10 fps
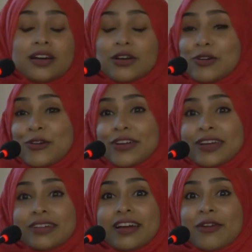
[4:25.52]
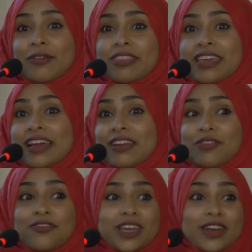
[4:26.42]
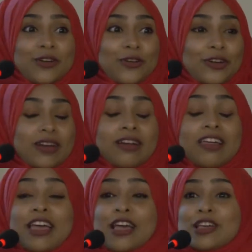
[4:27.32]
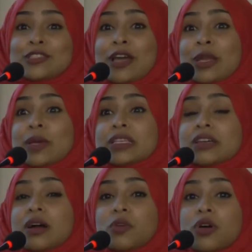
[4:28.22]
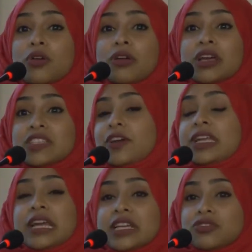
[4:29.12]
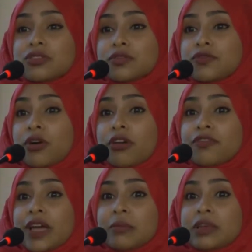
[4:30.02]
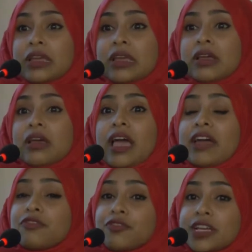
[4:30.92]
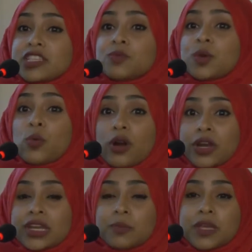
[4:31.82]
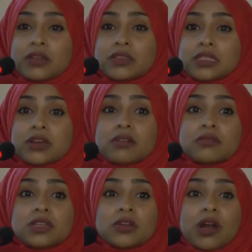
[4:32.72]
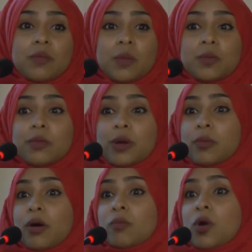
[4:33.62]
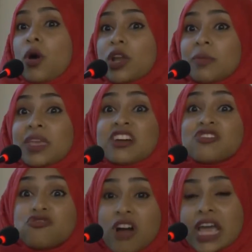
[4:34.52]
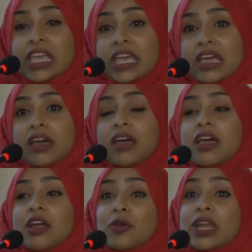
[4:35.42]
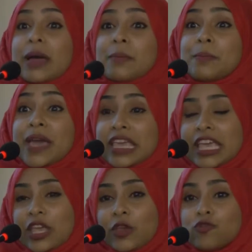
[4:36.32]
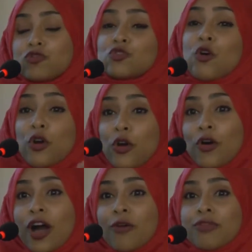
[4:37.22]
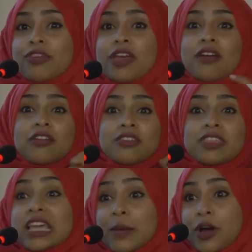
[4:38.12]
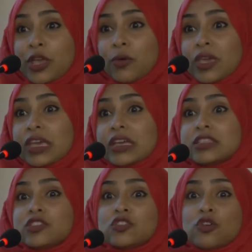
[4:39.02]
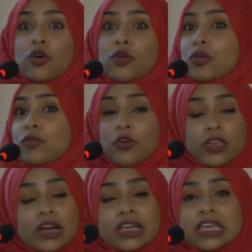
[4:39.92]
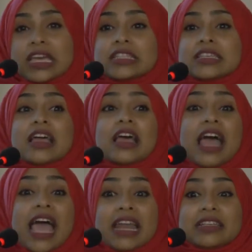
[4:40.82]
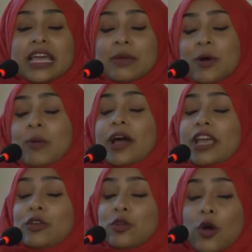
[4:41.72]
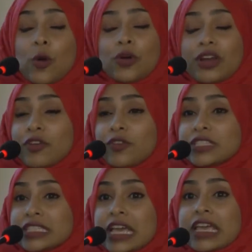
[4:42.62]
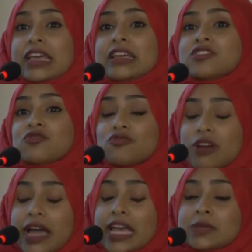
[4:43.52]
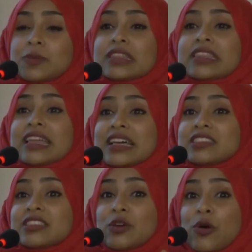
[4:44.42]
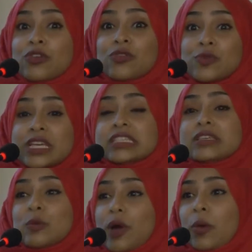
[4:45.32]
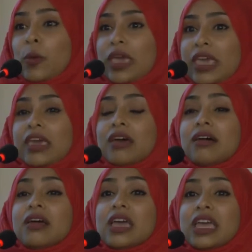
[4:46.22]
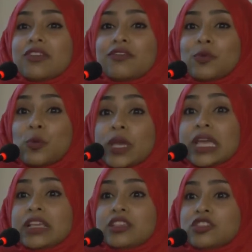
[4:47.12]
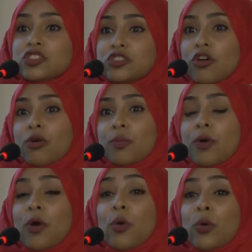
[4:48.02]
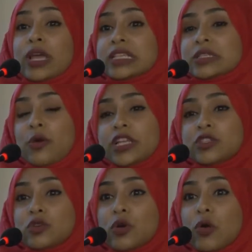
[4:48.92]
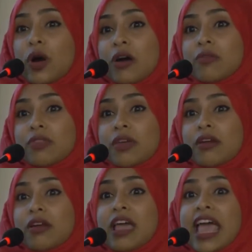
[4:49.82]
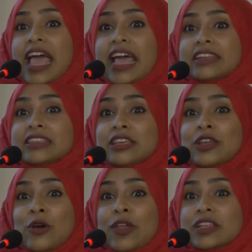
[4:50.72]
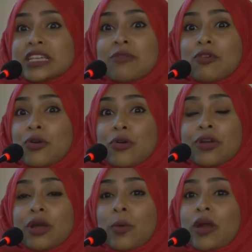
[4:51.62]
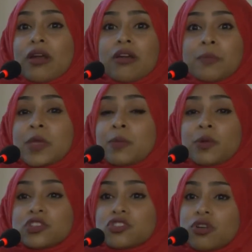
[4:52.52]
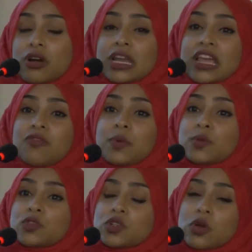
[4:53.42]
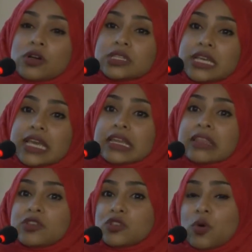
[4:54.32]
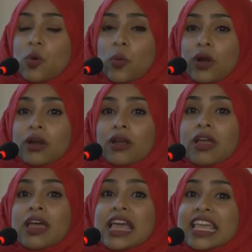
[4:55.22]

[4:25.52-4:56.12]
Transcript: Corona. I don't think I'll ever forget Corona. So, anyways, come Corona, it's very natural for a family and friends to be worried and be concerned. You know, I remember my mom calling me crying. Rena, I'm begging you, do not go out there. Think about your kids. You know, you've got young kids. And I was like, Mom, I know whatever you're saying is right, but that's the only reason why we're here. If we stop, who is going to go out there? And you know, at the time of Corona, where people were struggling, everybody was locked in, there was no work.